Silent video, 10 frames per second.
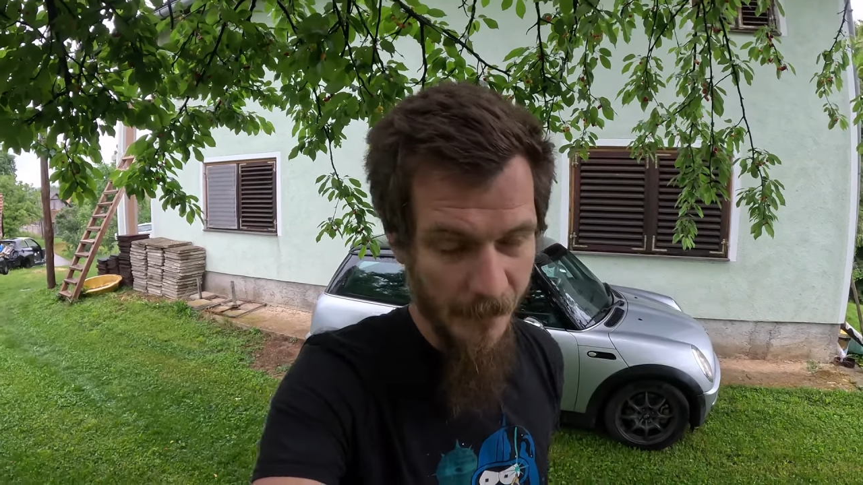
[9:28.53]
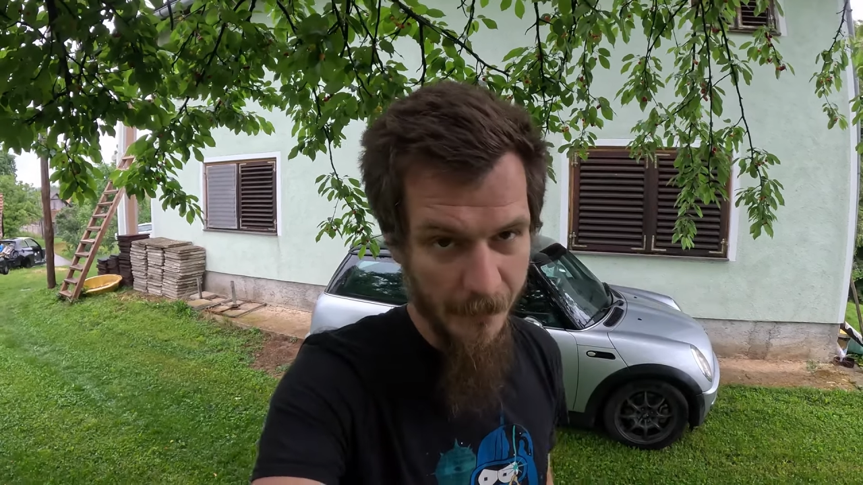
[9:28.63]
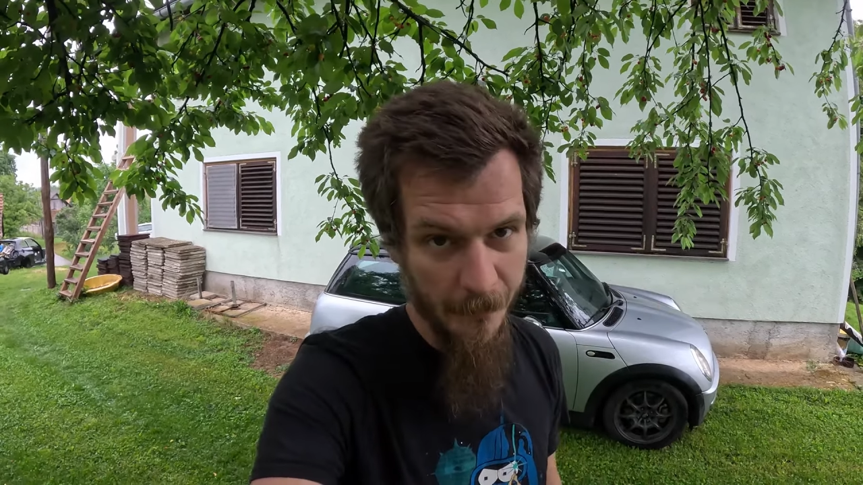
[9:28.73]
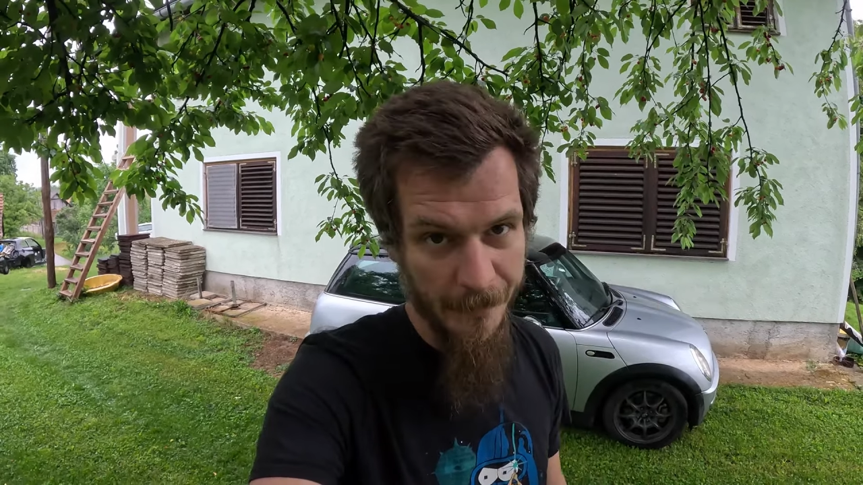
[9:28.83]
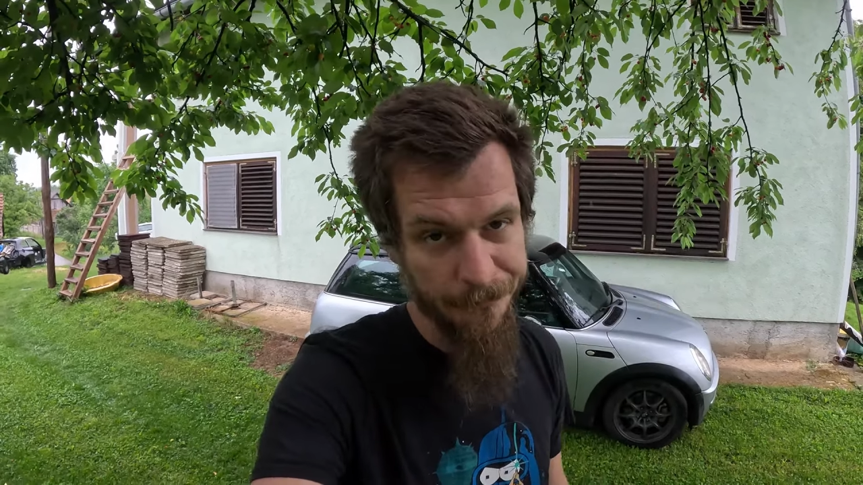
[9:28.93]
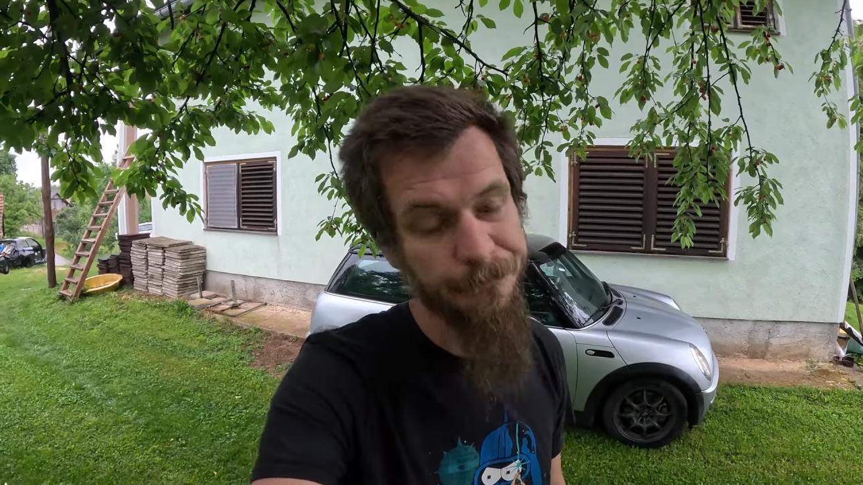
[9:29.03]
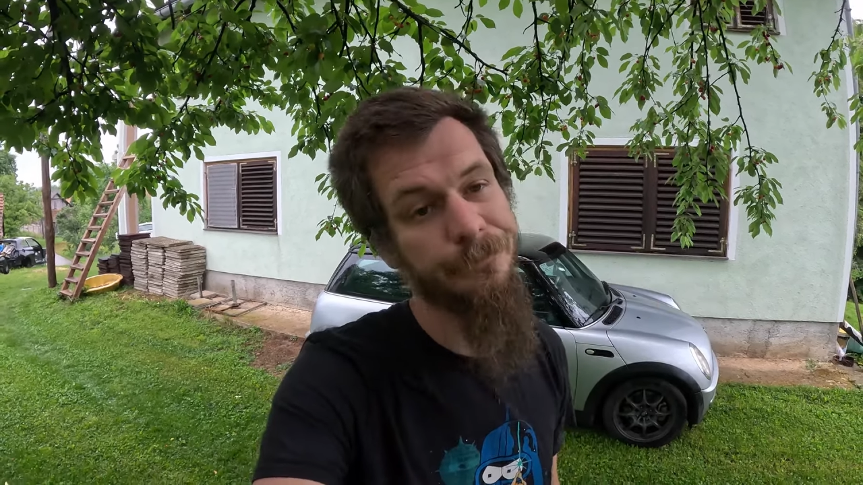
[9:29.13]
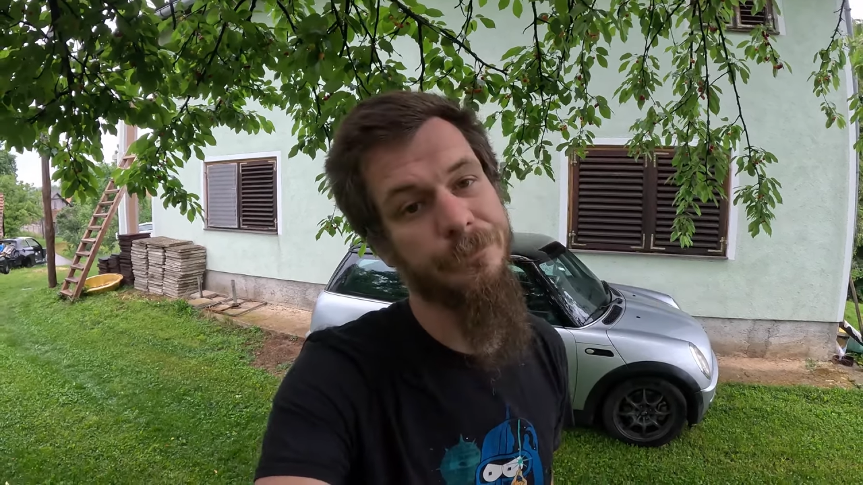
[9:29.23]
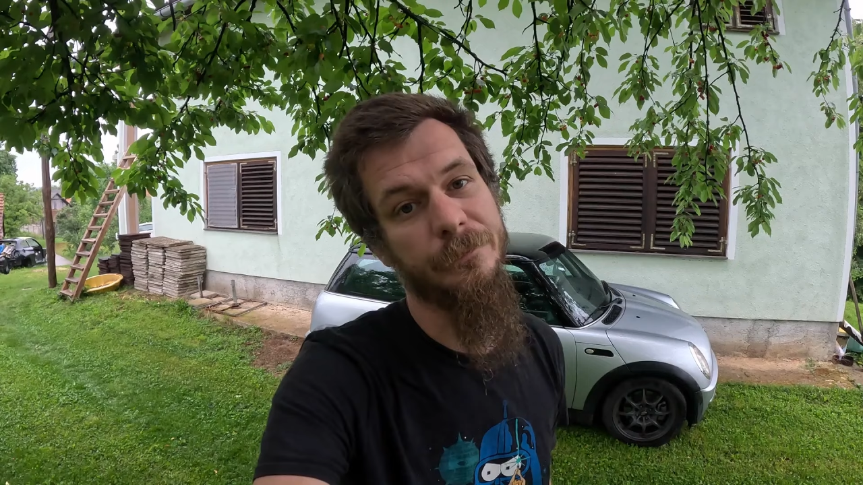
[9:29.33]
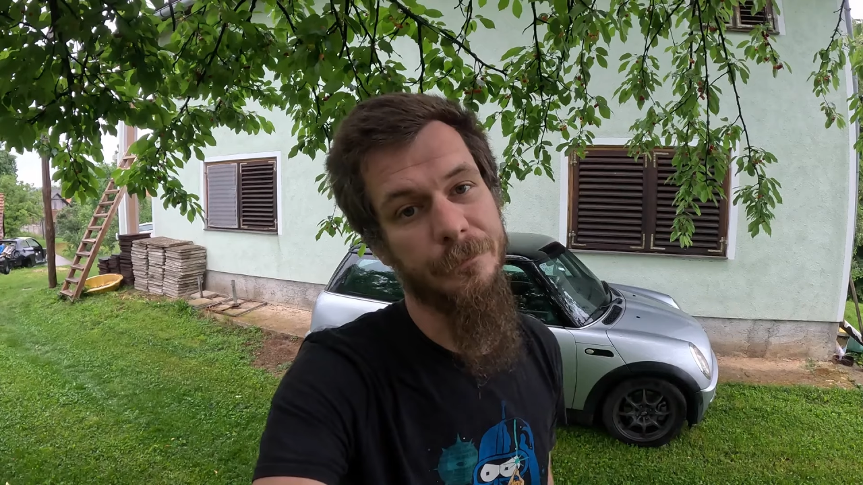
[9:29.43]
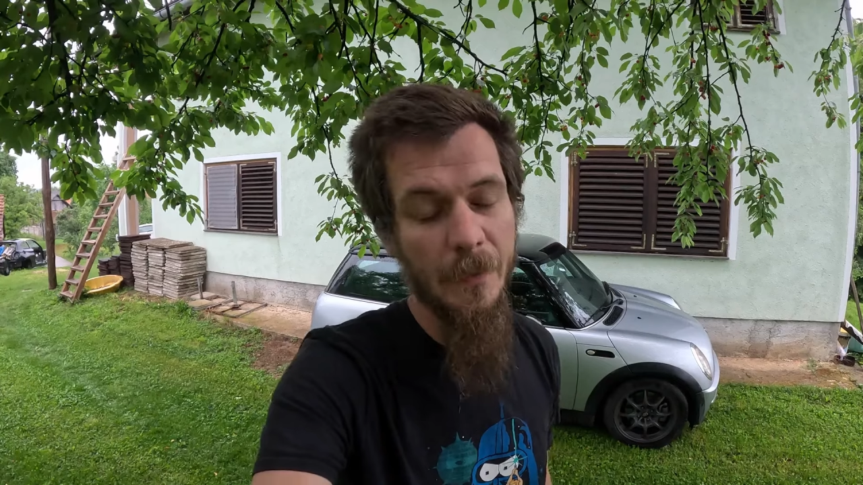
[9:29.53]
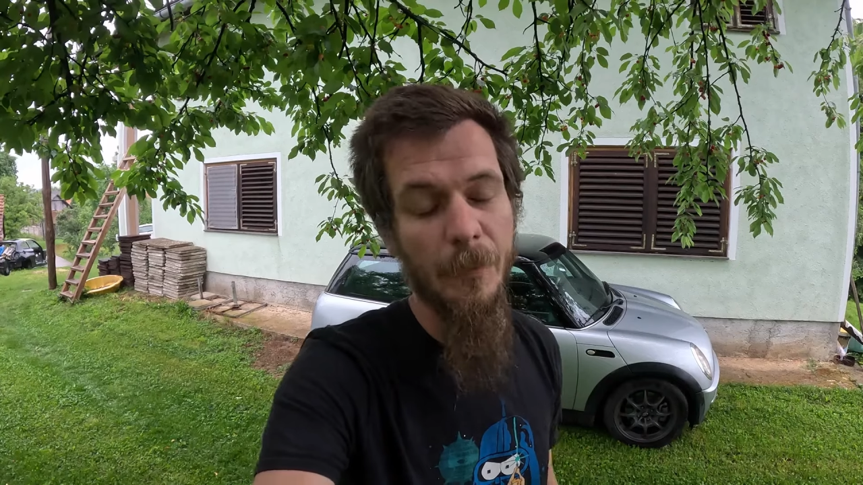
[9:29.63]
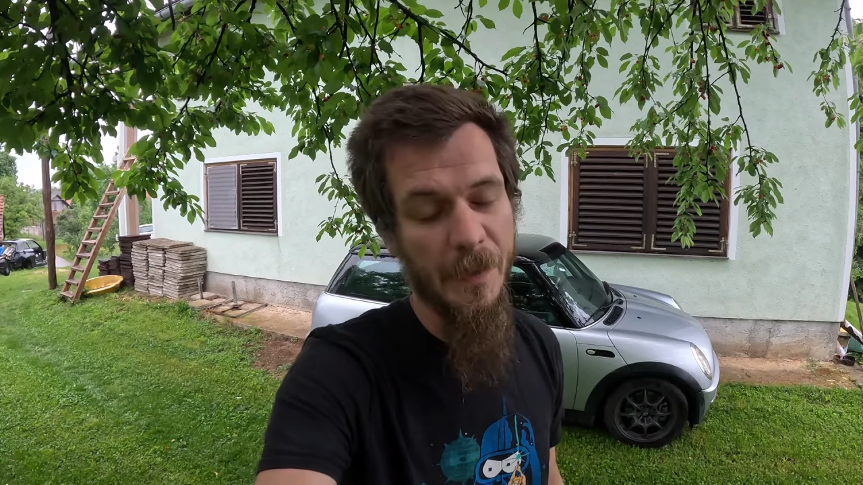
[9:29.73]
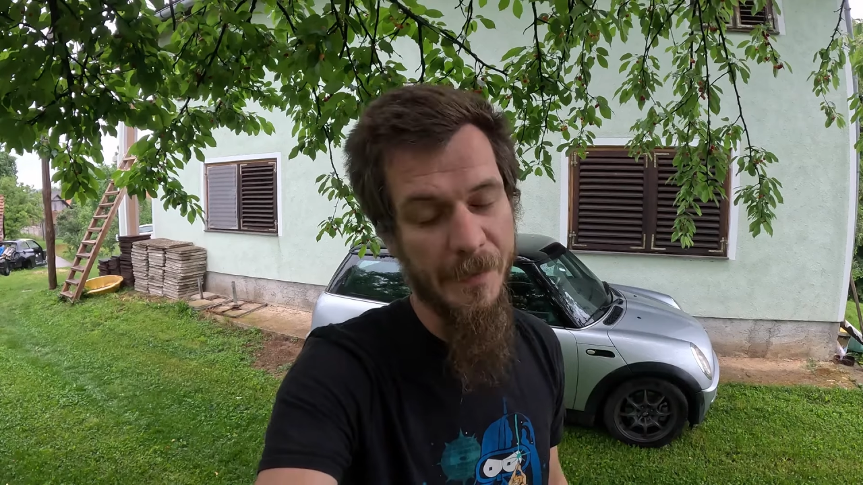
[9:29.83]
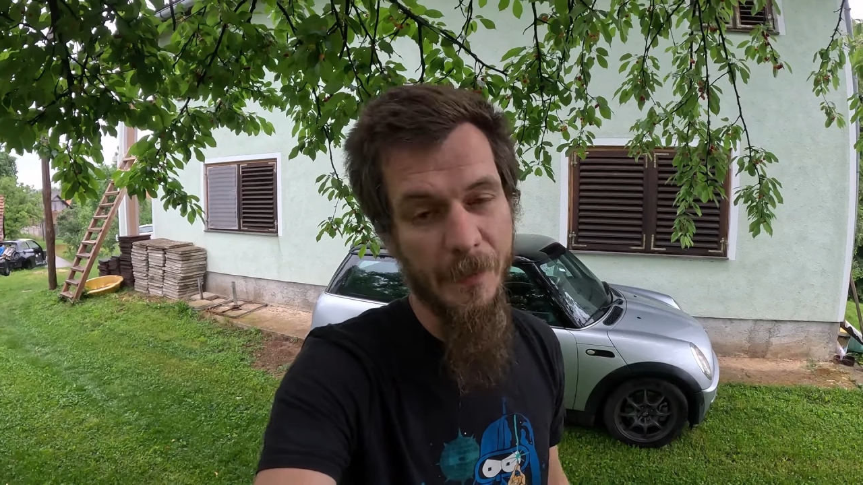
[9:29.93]
Either way,
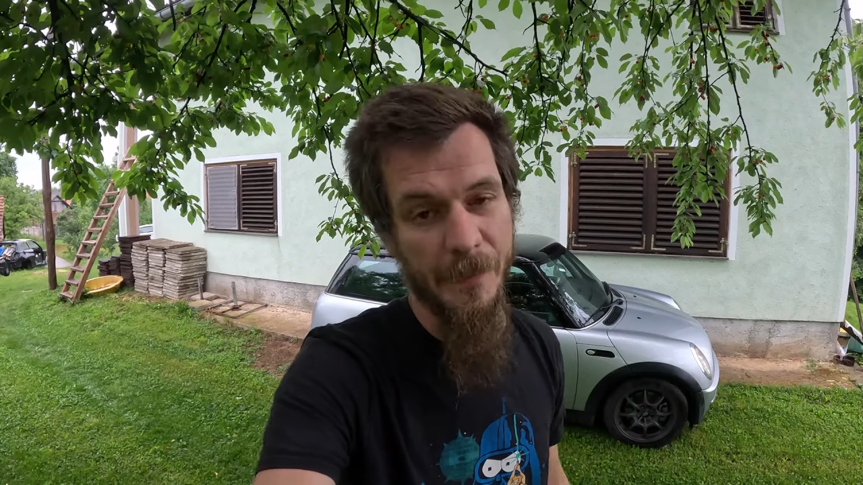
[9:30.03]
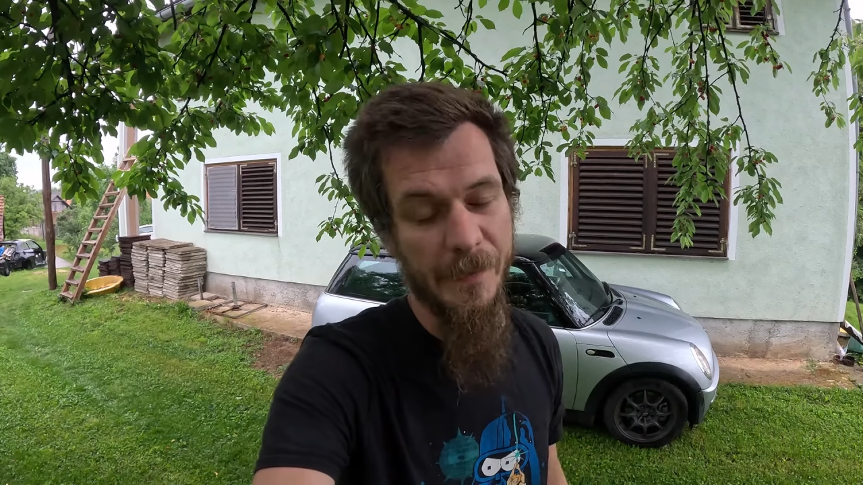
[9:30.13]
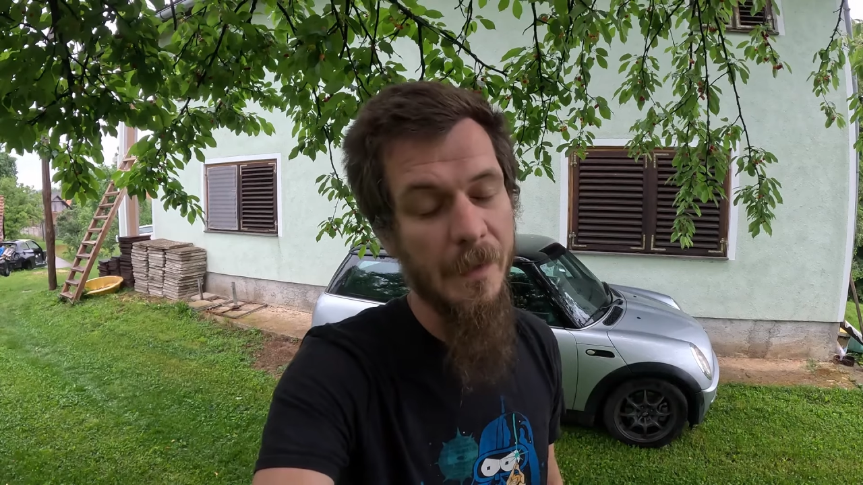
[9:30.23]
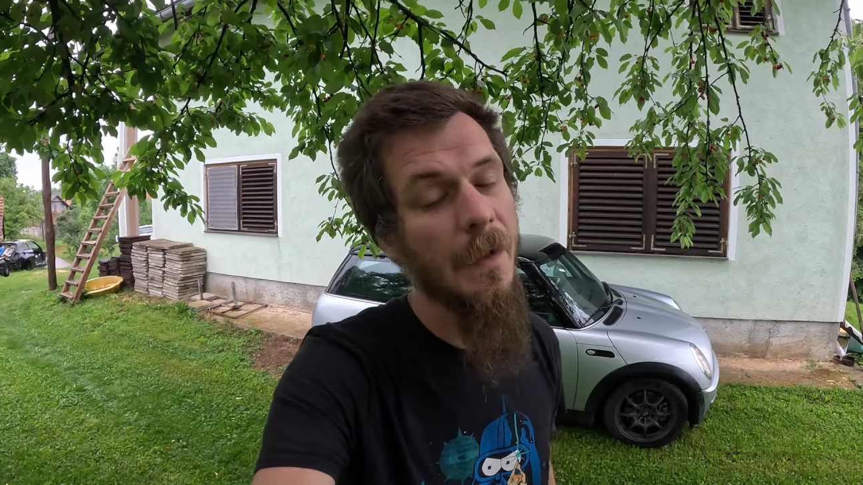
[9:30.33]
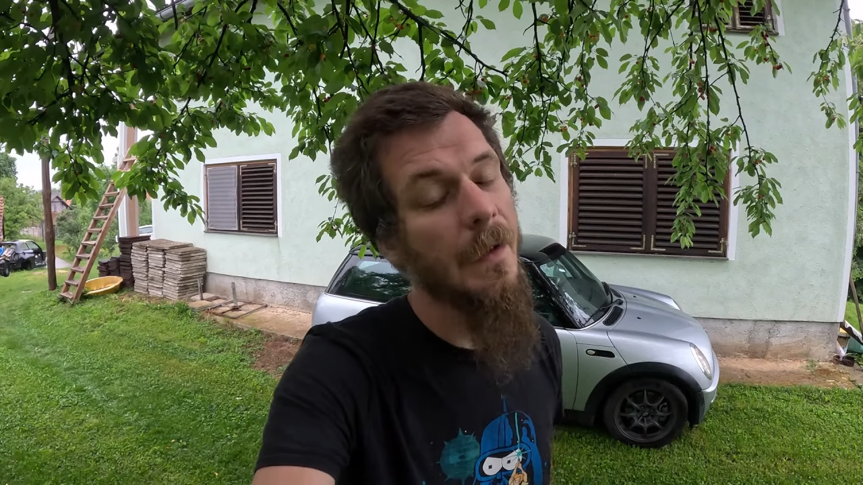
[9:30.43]
well, as always,